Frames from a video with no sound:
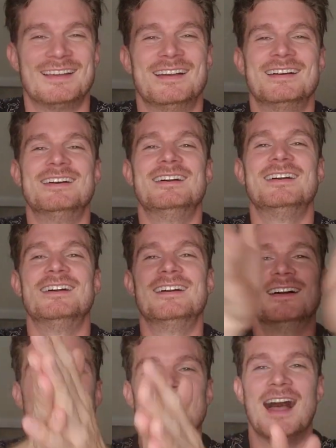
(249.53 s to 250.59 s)

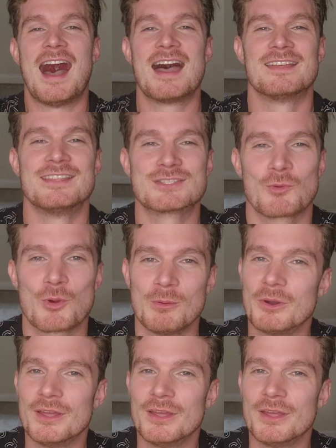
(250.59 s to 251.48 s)
out of this world,